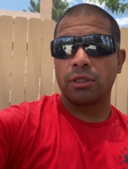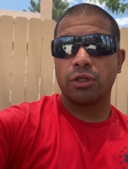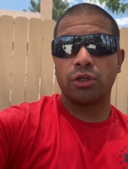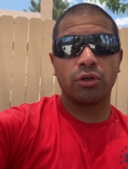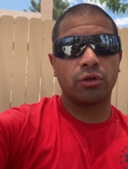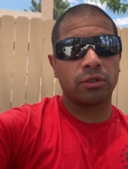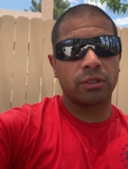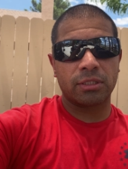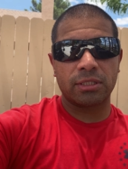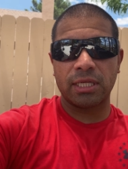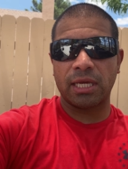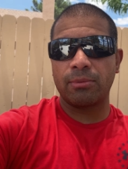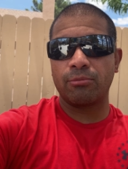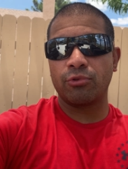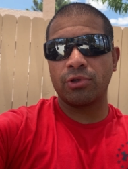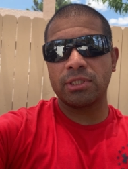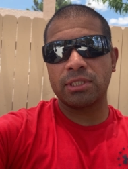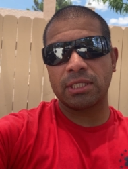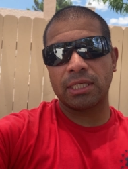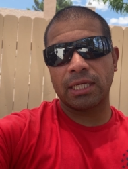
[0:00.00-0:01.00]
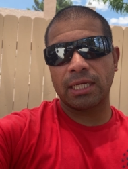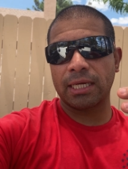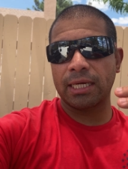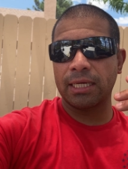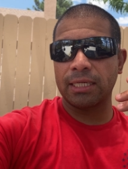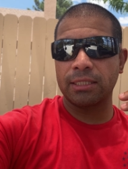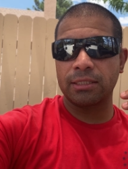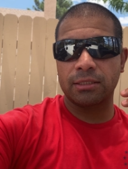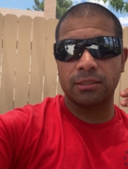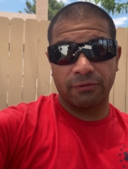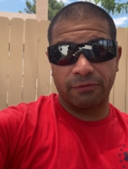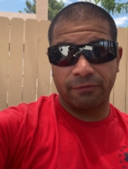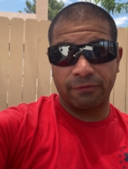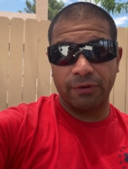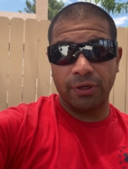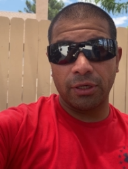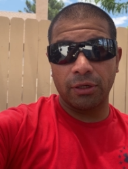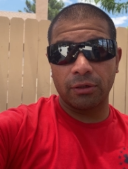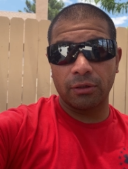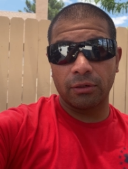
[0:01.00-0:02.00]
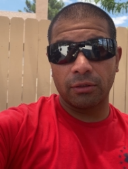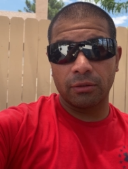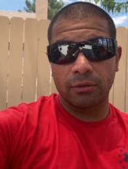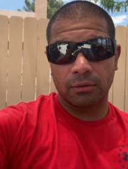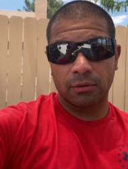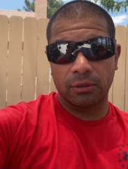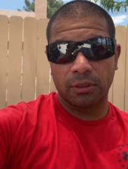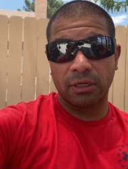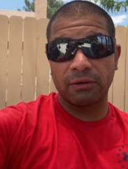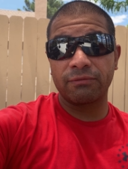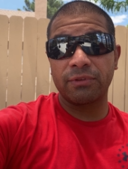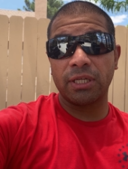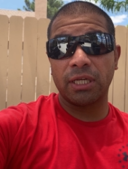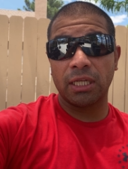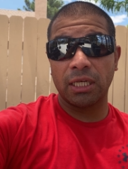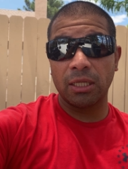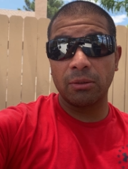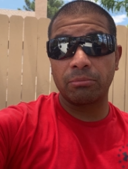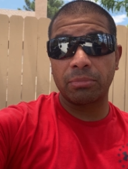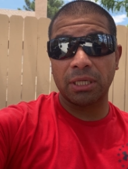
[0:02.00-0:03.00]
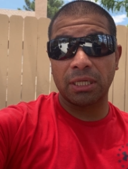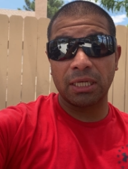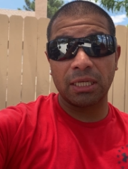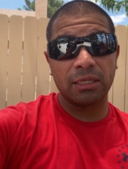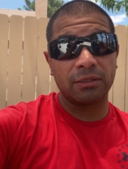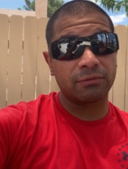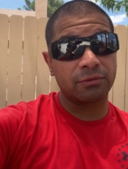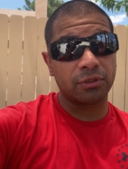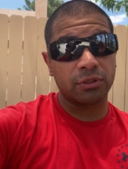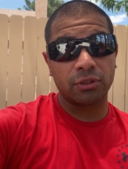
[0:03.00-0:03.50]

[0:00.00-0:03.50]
You know, the same reasoning as fear of the Olympic lifts.